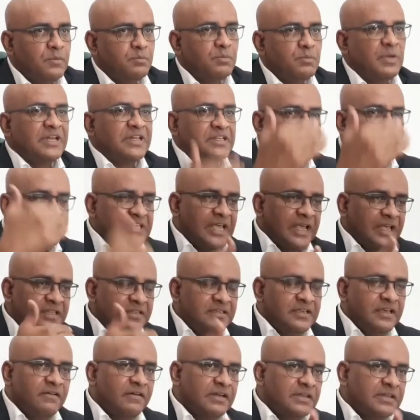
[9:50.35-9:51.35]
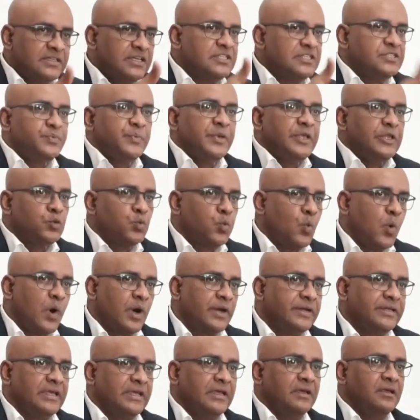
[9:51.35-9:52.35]
But the secretariat has been
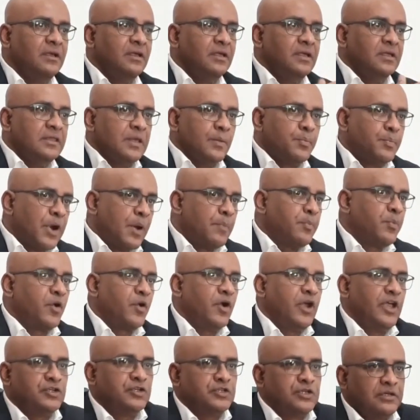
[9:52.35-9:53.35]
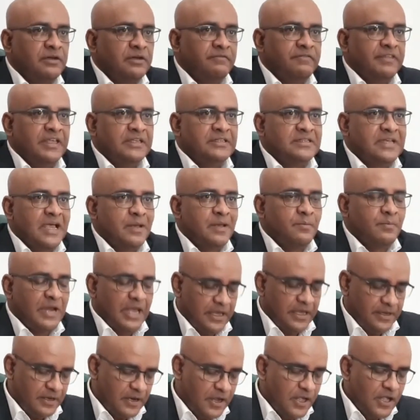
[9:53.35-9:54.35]
thwarting the preparation of the
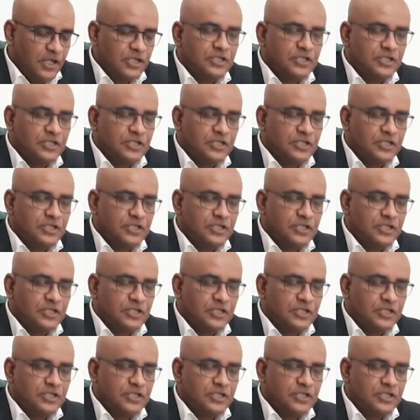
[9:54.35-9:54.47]
timeline.